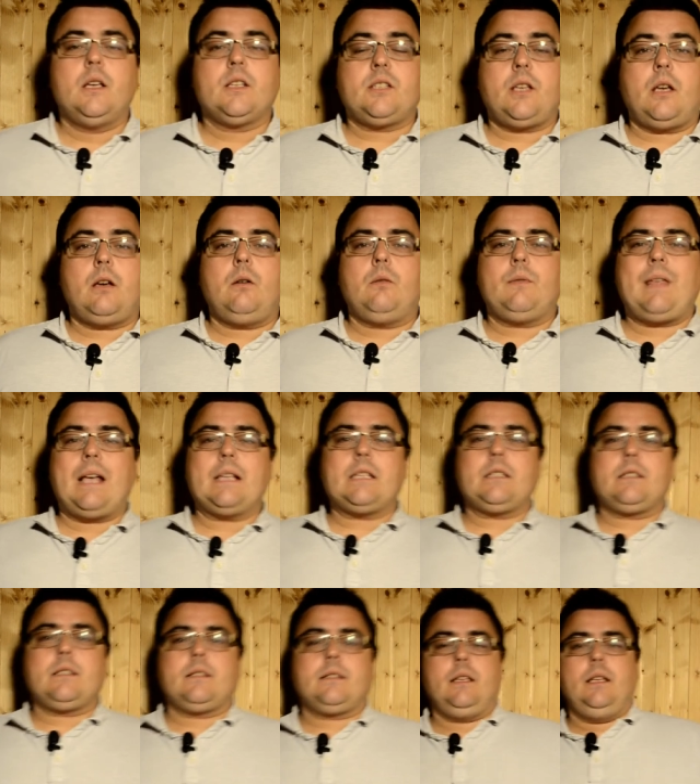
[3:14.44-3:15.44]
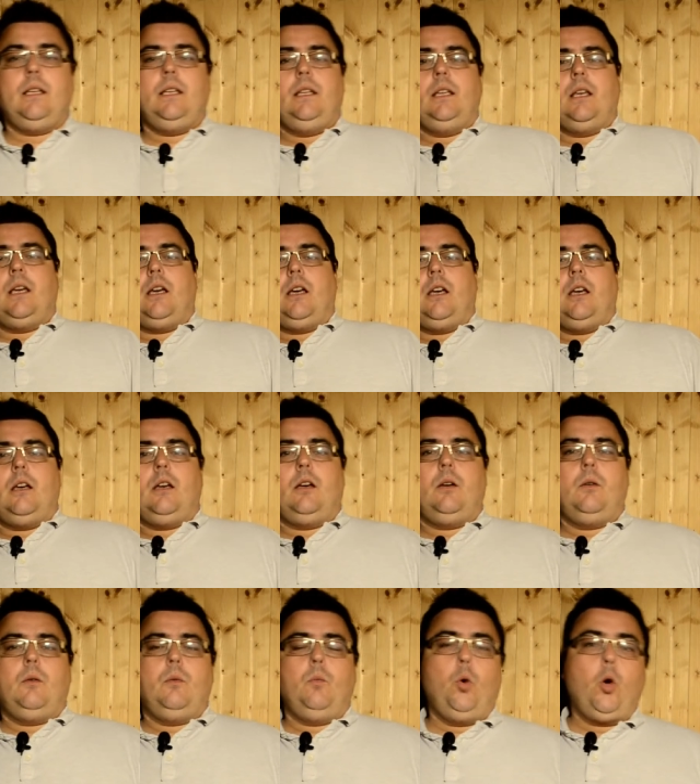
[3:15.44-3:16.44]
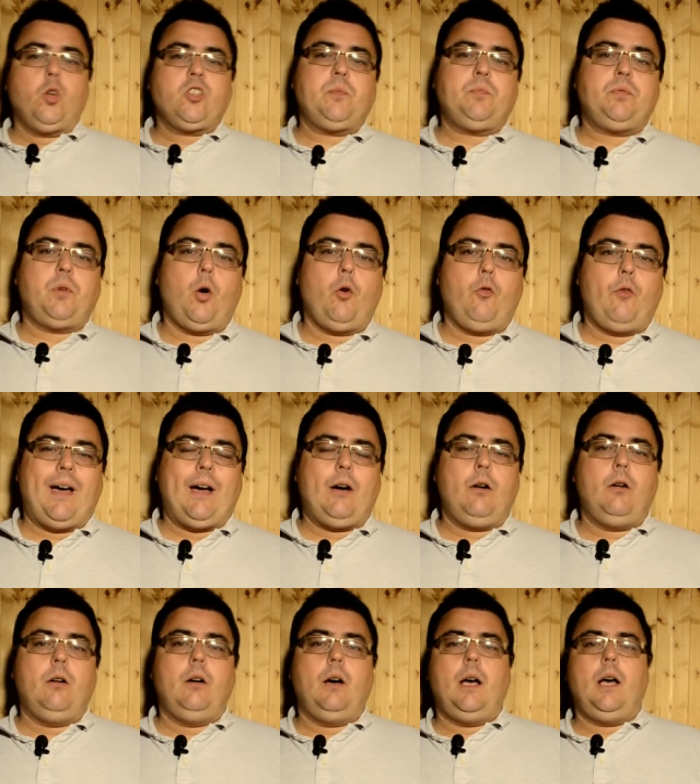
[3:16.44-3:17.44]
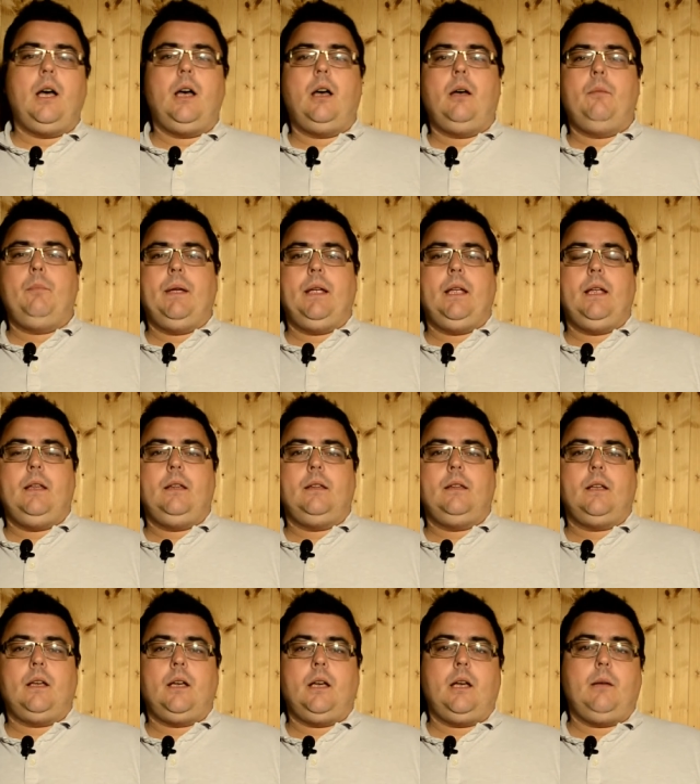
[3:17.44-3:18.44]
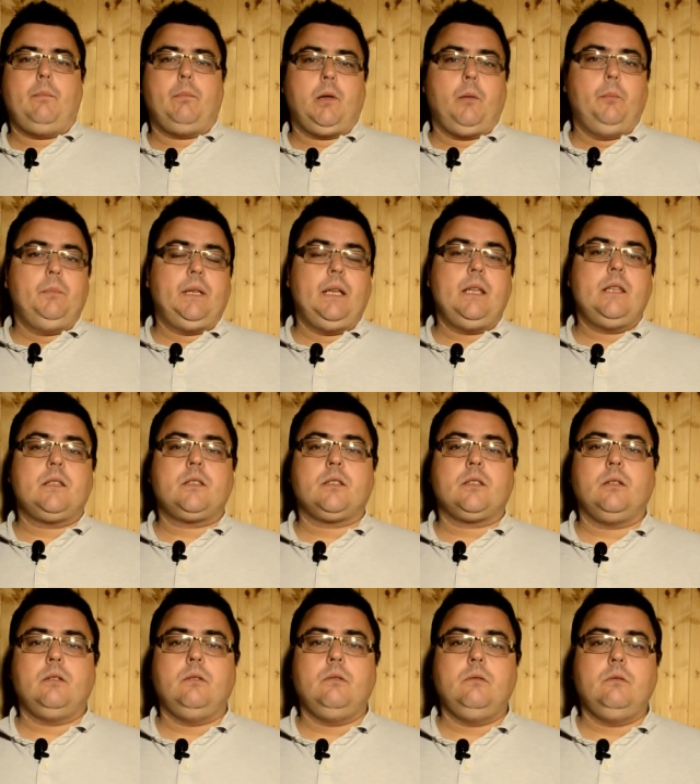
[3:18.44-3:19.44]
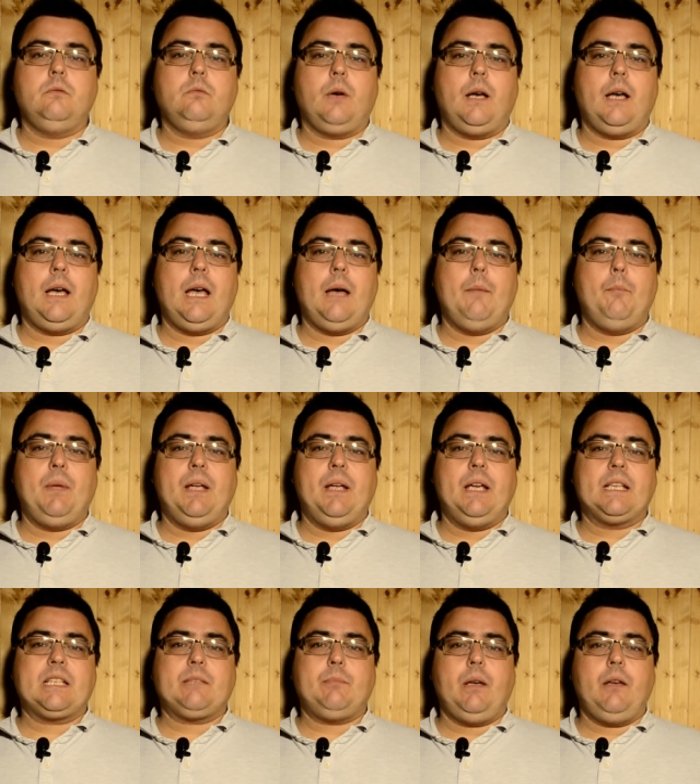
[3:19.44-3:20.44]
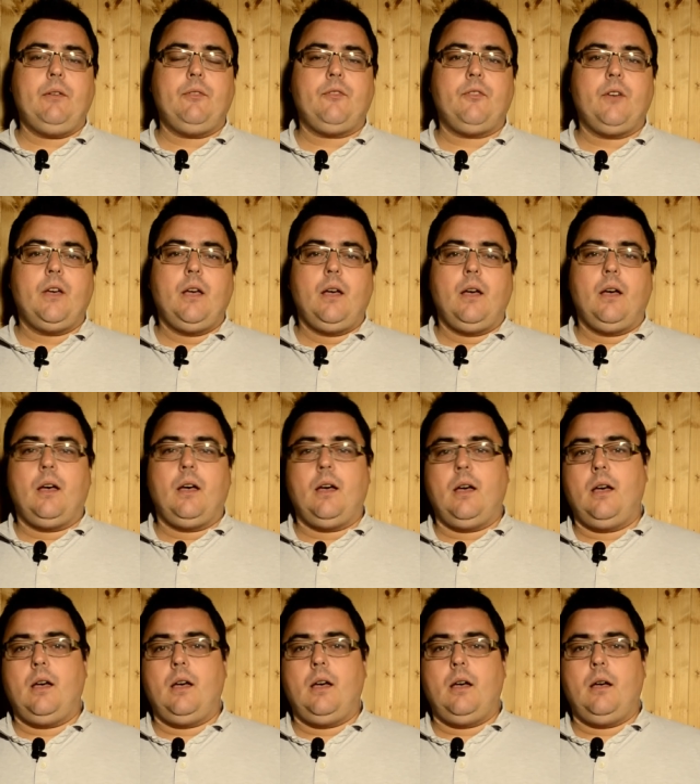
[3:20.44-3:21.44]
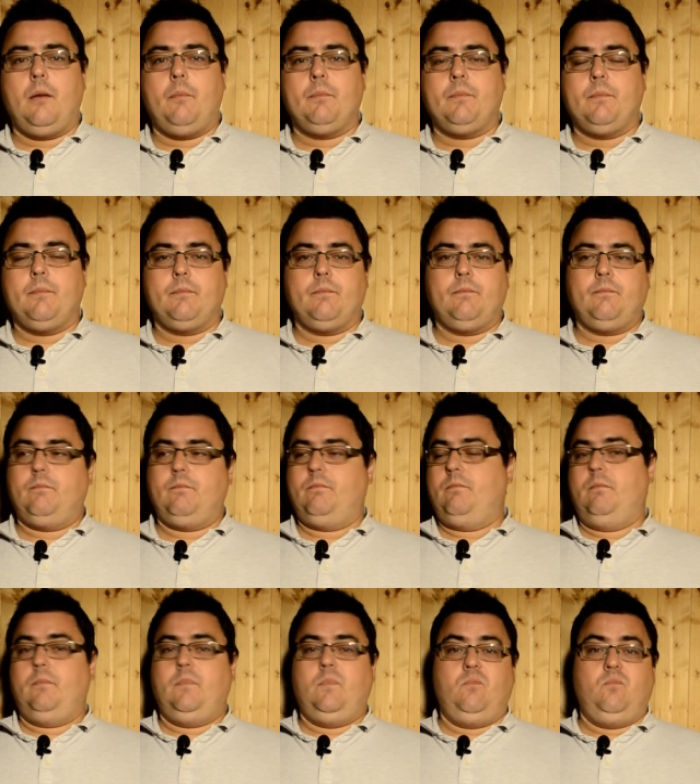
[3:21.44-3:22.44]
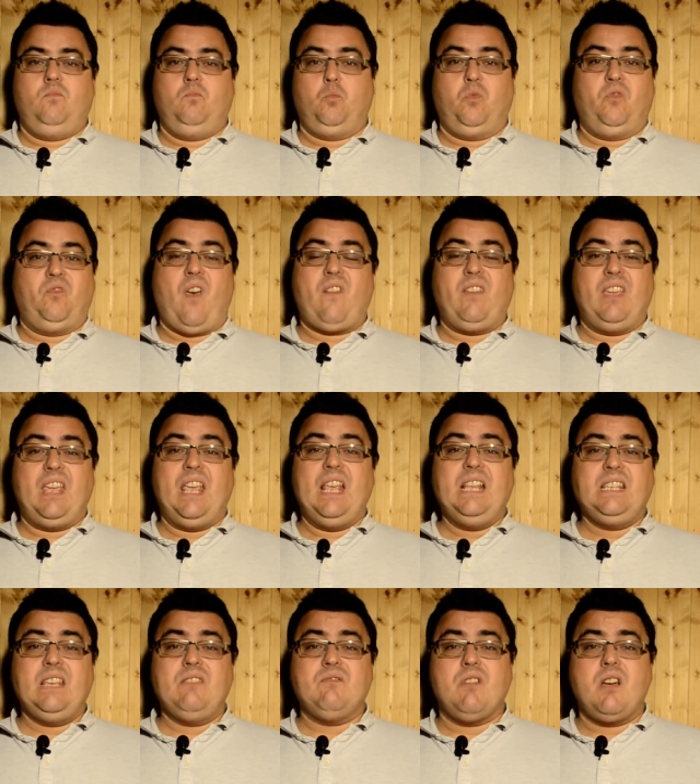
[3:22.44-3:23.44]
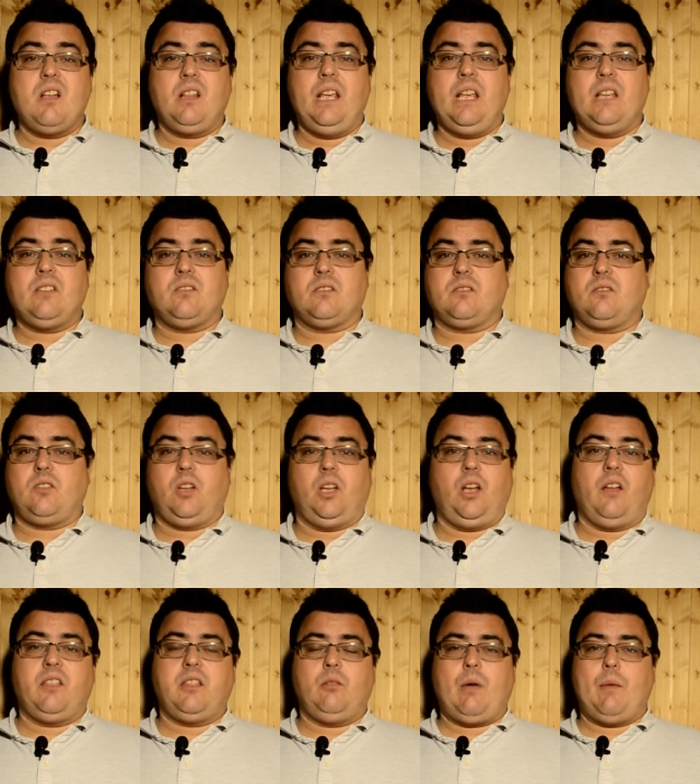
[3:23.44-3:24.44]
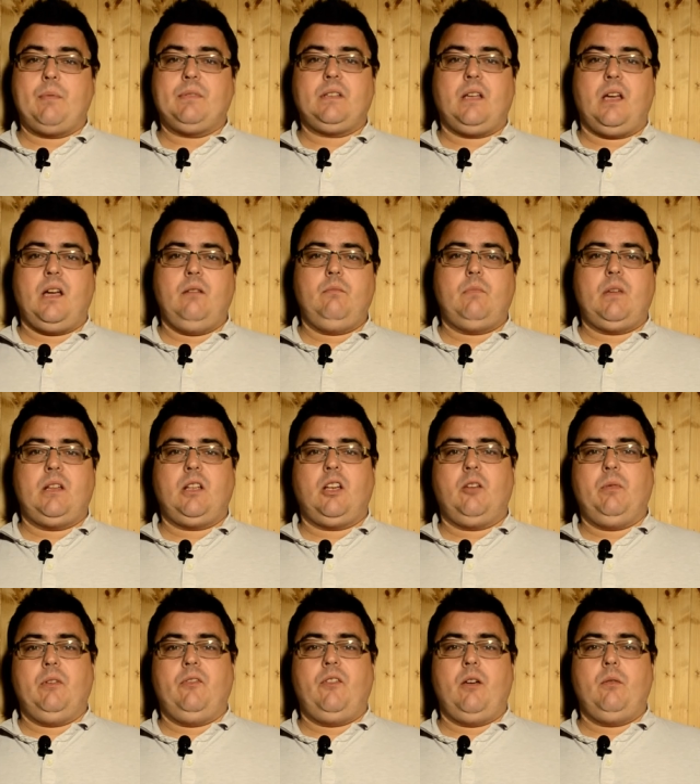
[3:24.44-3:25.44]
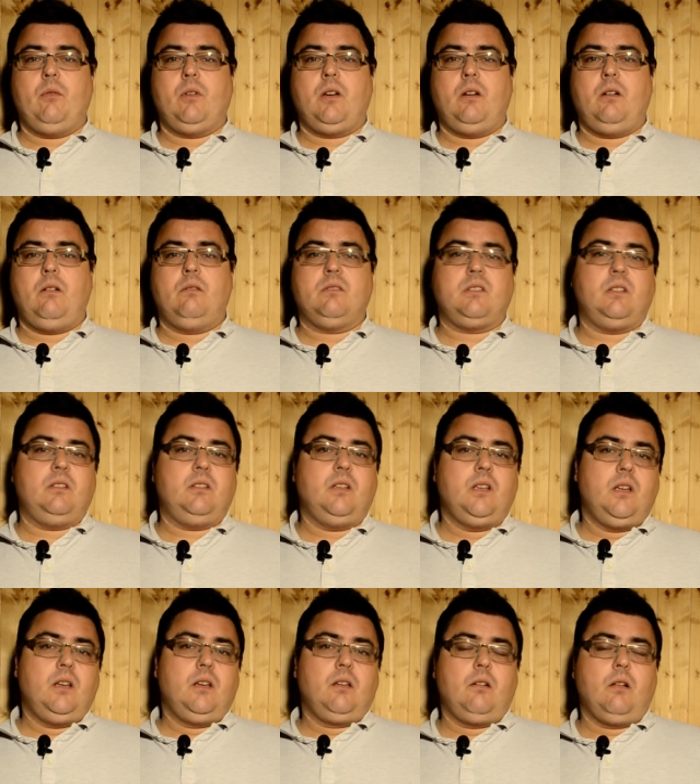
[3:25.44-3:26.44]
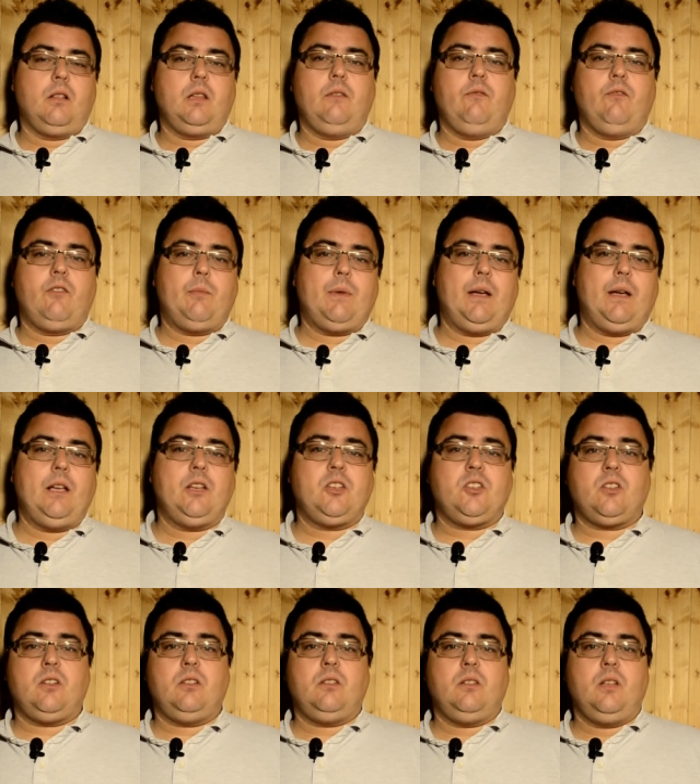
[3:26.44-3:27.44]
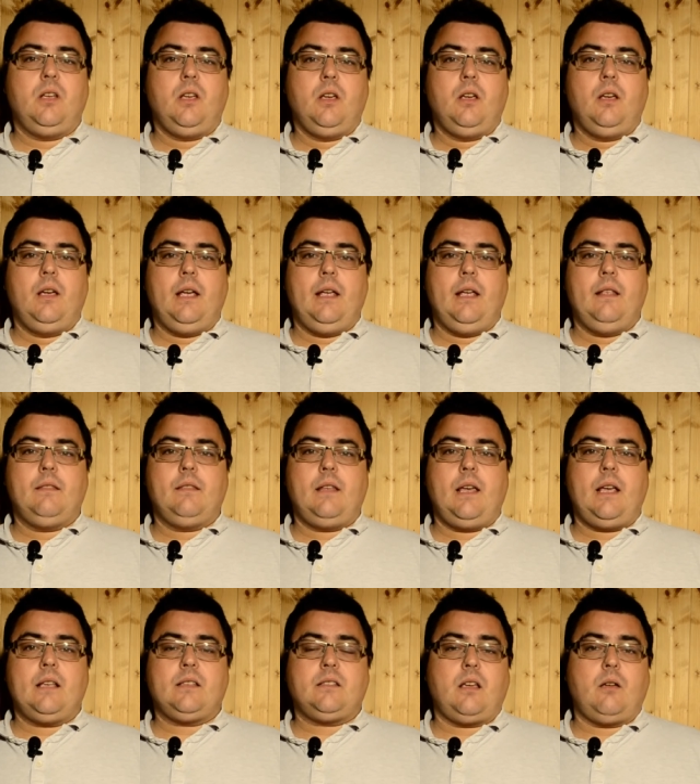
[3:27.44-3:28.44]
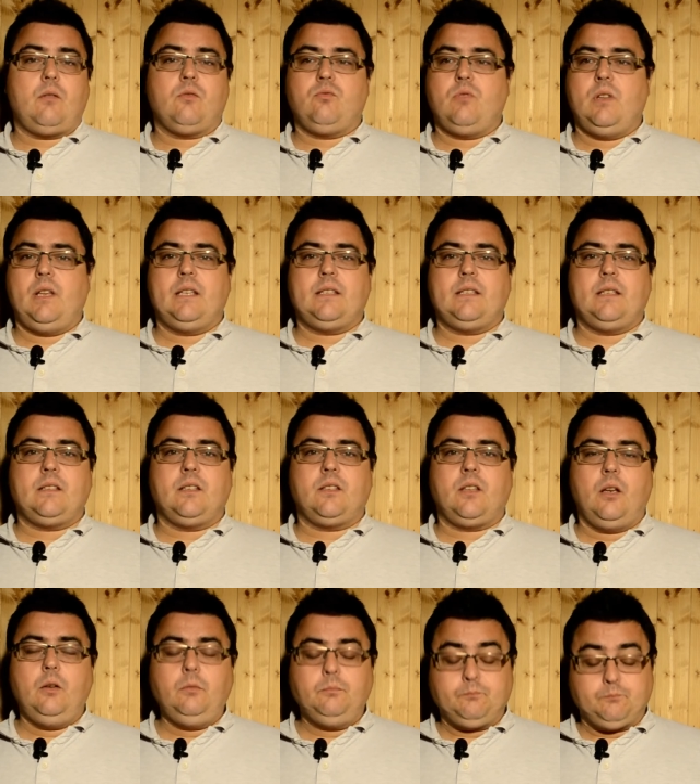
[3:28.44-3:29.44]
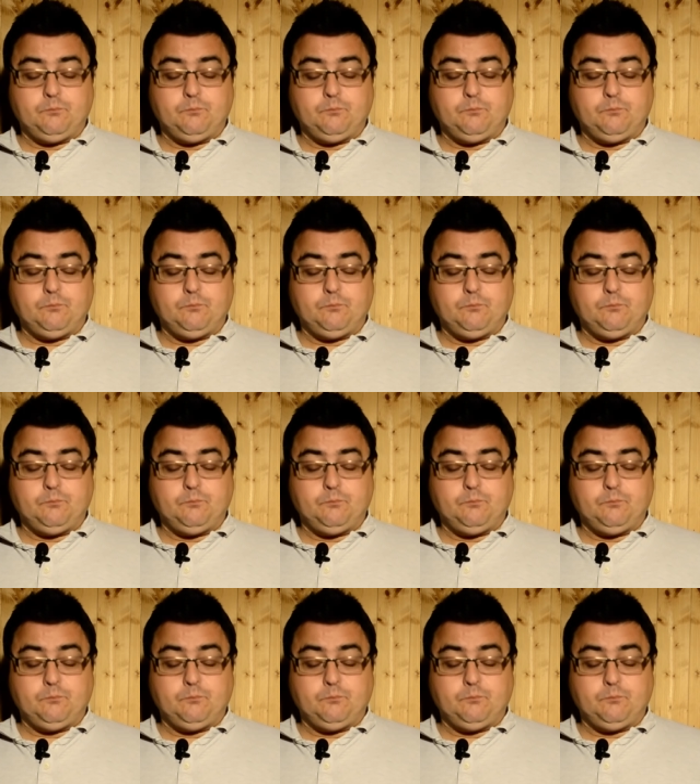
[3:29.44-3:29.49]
So that's the uh, water profile uh, being uh, plumbed into uh, Beersmith. Um, Very easy, really. Just got it off the website, made a couple of phone calls and got the information in there, so it was really easy to do.